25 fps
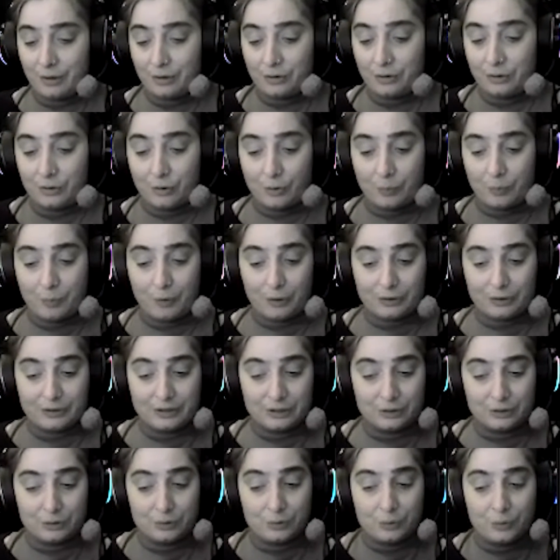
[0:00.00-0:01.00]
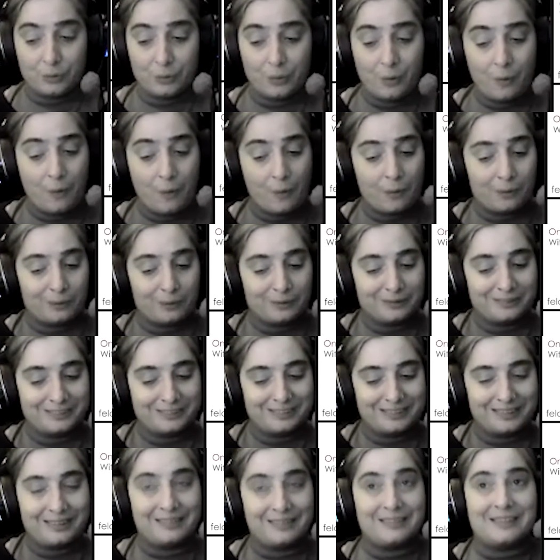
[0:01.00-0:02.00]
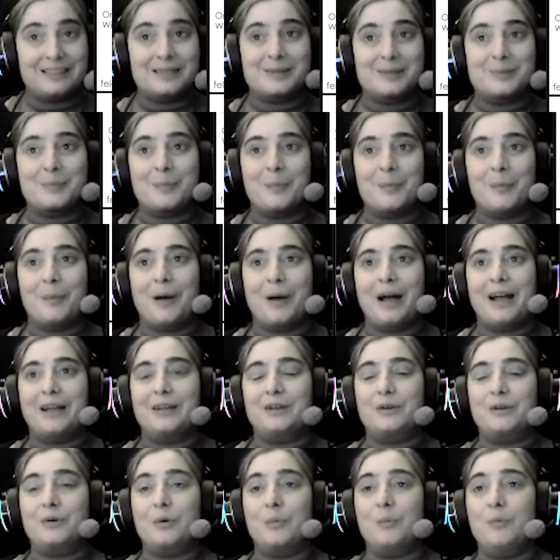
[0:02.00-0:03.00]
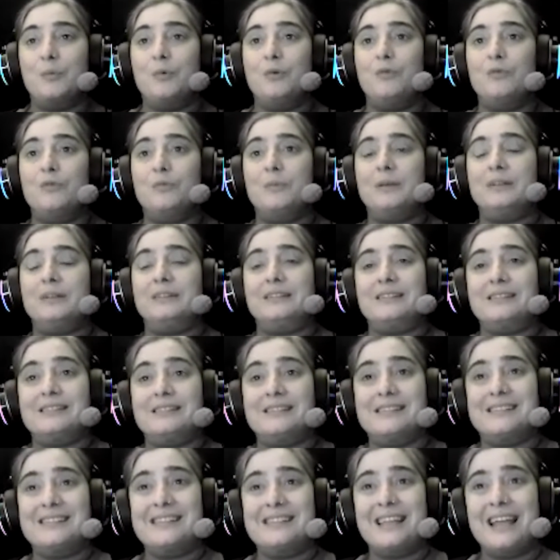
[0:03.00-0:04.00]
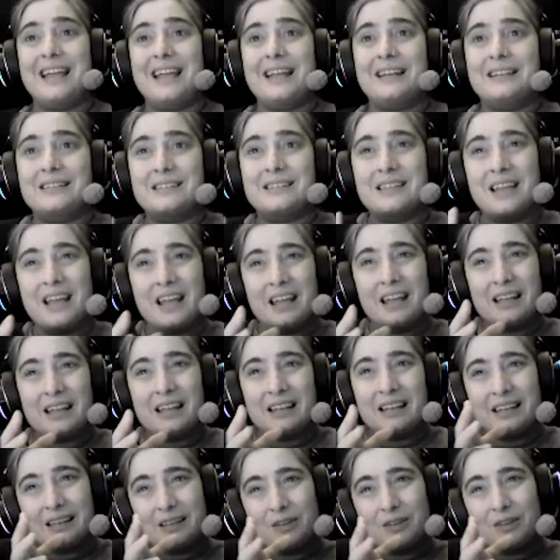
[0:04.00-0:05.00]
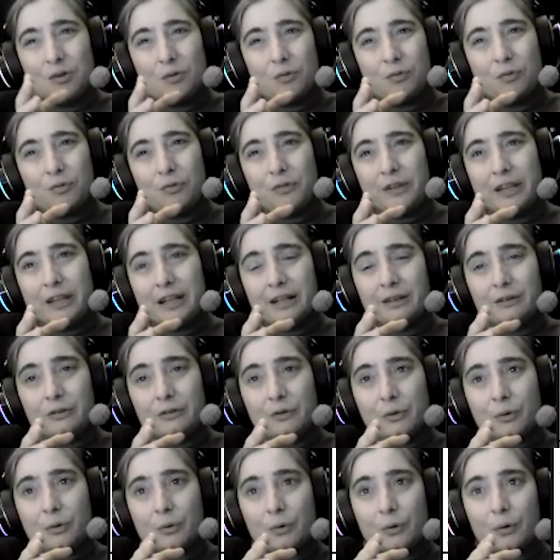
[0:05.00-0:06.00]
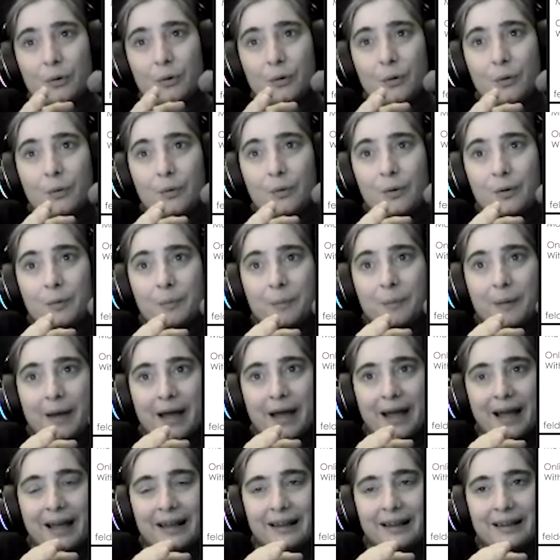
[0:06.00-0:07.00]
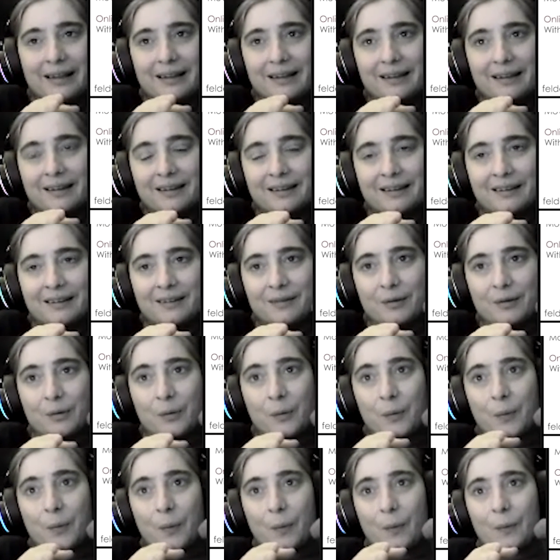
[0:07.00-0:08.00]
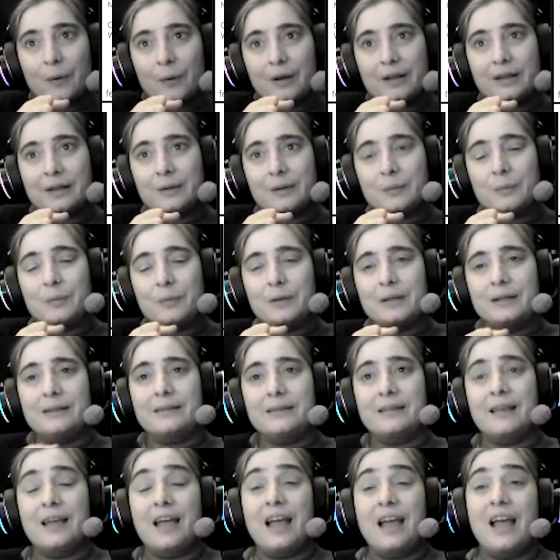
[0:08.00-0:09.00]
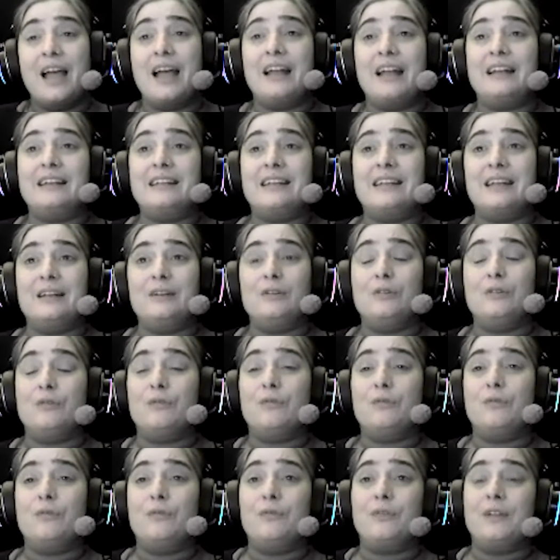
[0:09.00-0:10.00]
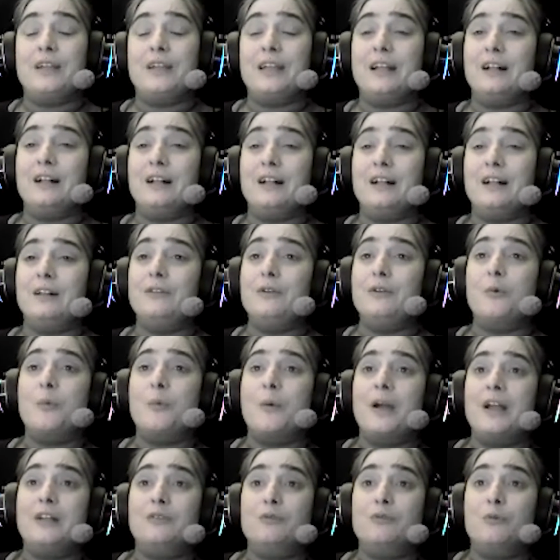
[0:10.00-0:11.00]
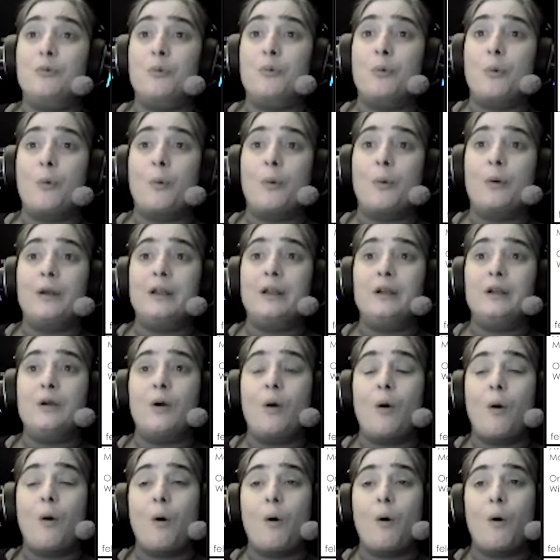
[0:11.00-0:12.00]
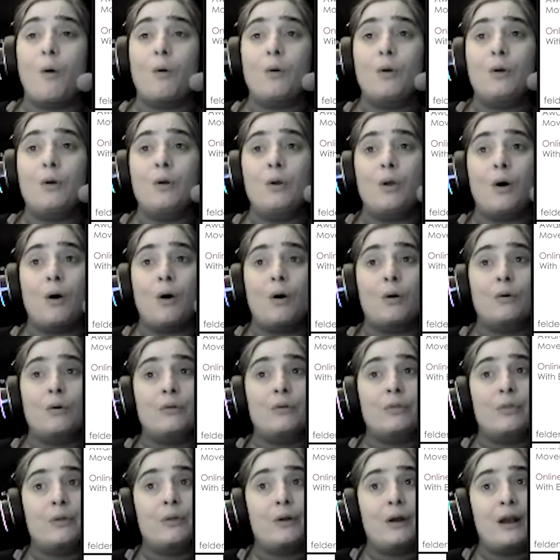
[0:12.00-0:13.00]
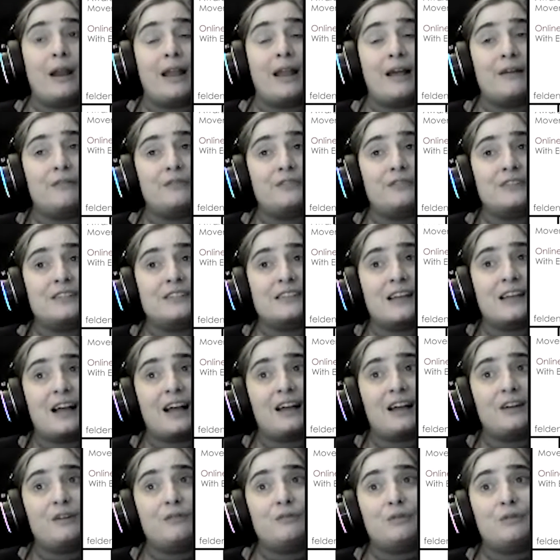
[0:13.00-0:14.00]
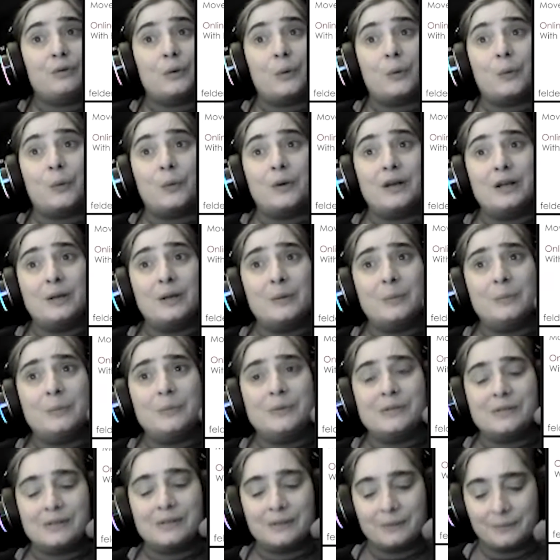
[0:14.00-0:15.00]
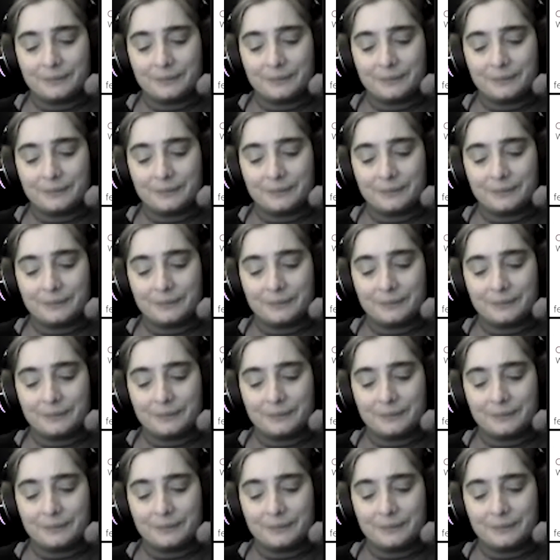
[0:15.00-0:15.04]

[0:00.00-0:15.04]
body to roll in this micro movement and sense. Can you feel your lower back rolling a bit? And can you feel your weight rolling all along the left side of your ribs?